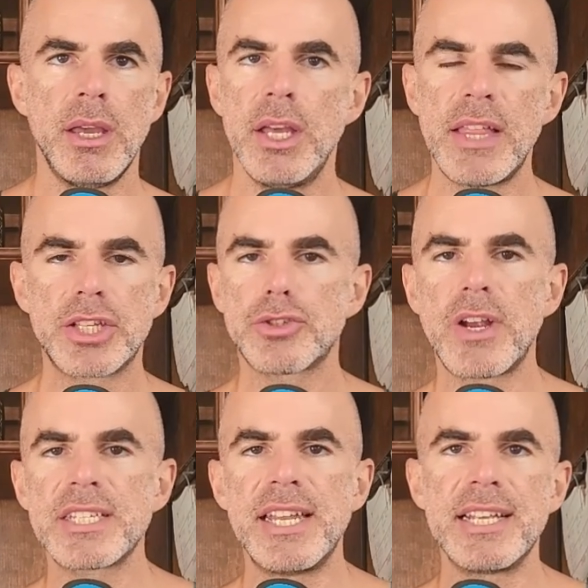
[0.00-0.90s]
That
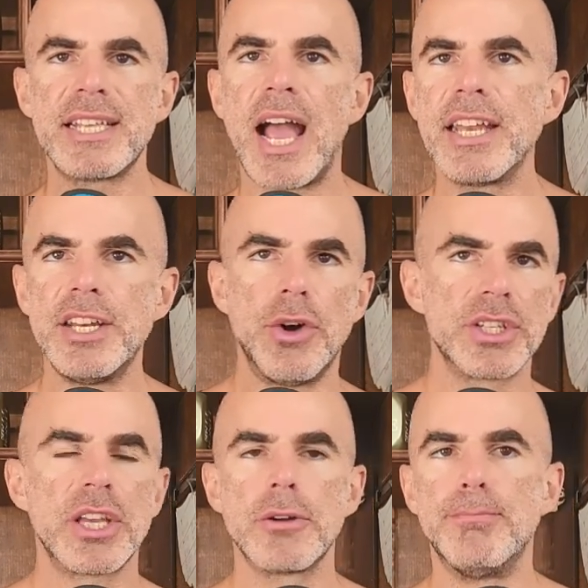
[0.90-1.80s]
stress and anxiety and all
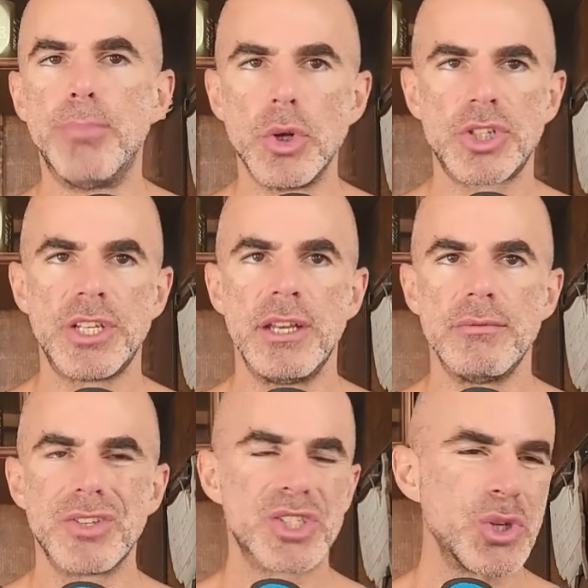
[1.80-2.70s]
this other
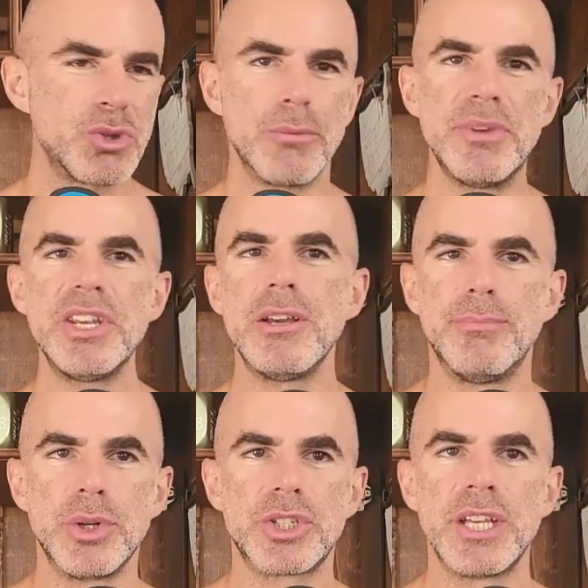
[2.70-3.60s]
bullshit, social media
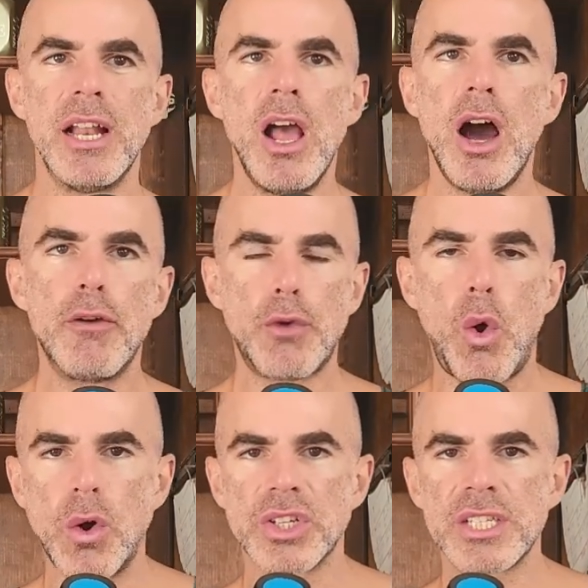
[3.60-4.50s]
bullshit, of
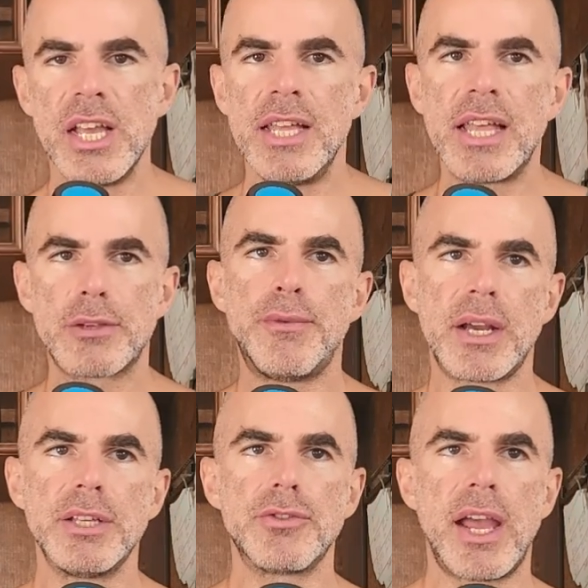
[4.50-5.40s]
course, that's
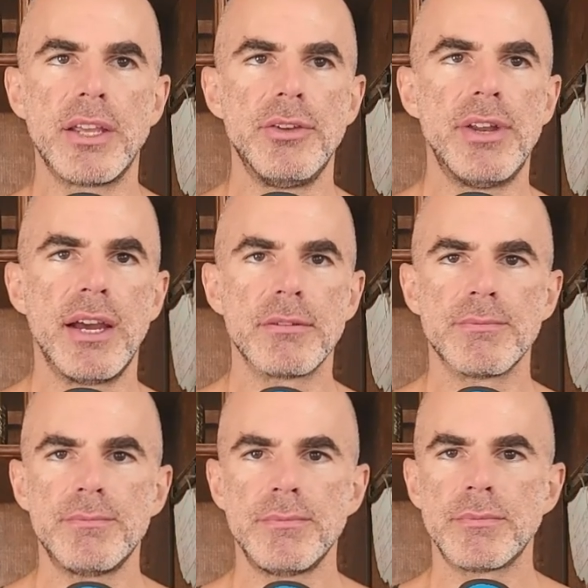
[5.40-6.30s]
fucking dragging you down.
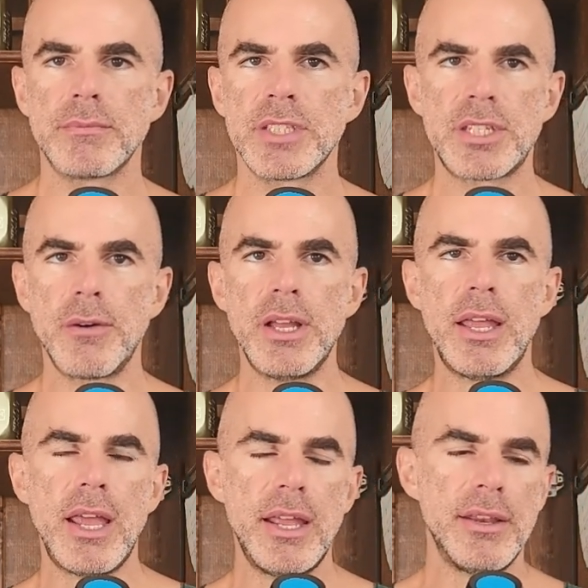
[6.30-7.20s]

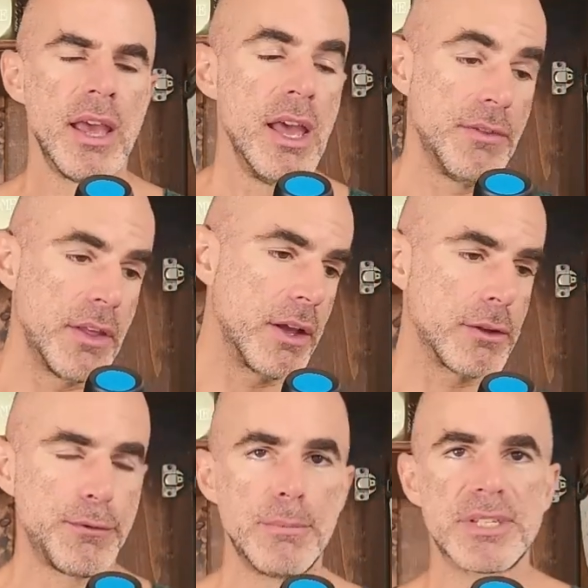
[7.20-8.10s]
And then on
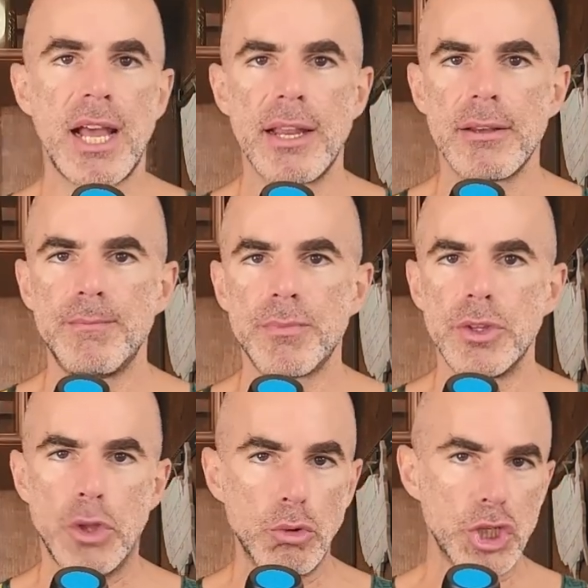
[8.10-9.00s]
the flip side,
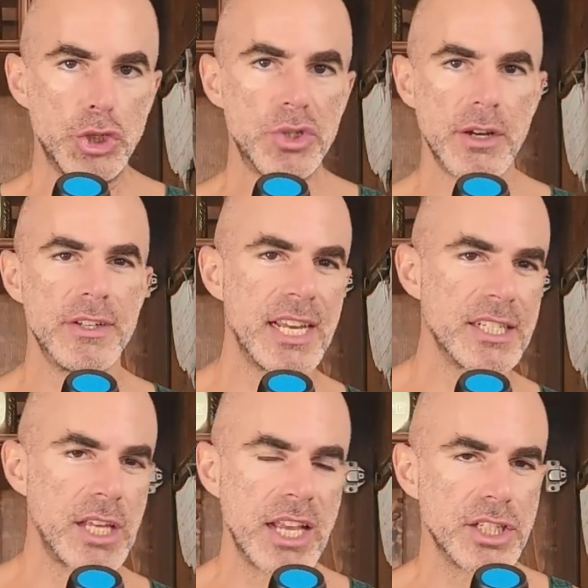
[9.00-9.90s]
don't just use steroids
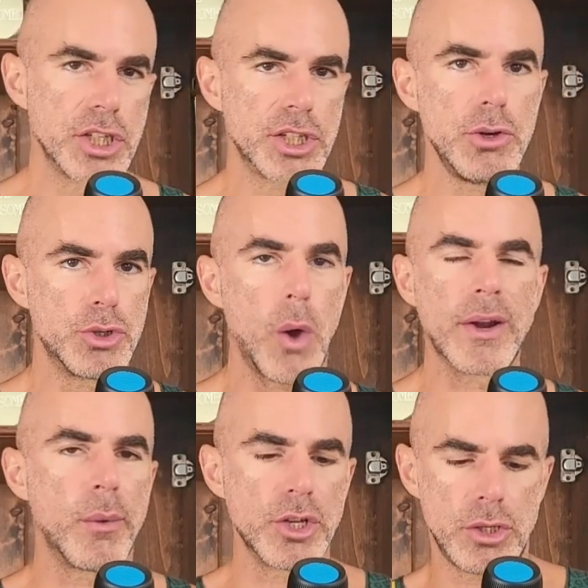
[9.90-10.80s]
as an excuse. Oh,
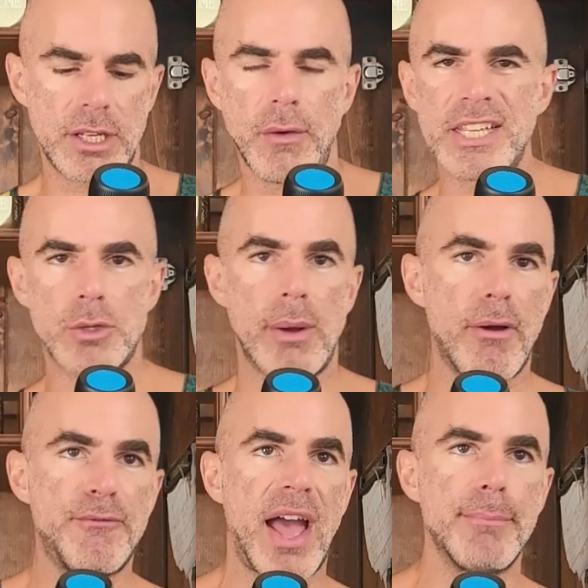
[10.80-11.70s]
I don't want to use steroids. That's why I'm
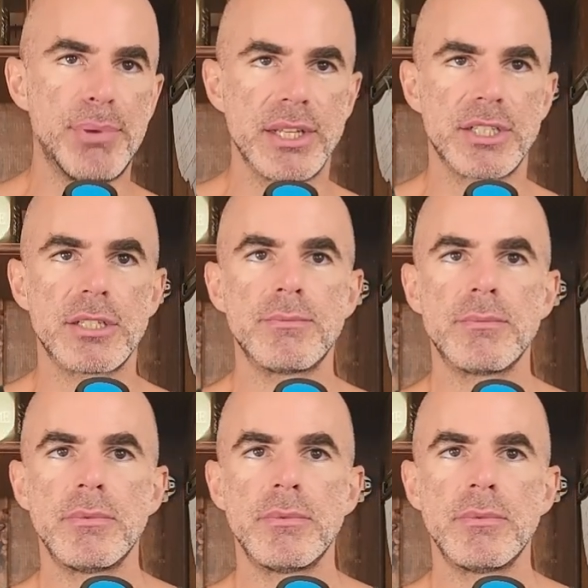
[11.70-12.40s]
a fat bitch.